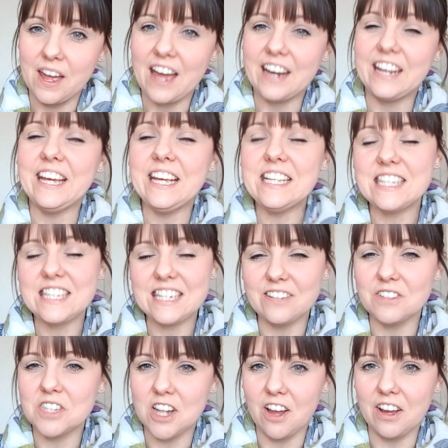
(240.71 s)
and it is still
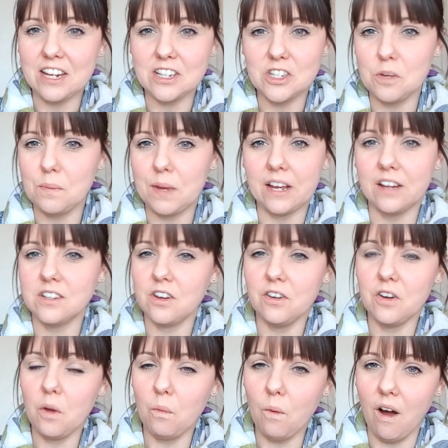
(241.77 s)
slightly too big. I don't
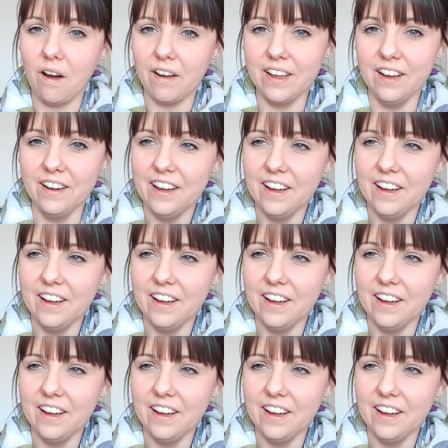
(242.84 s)
know why.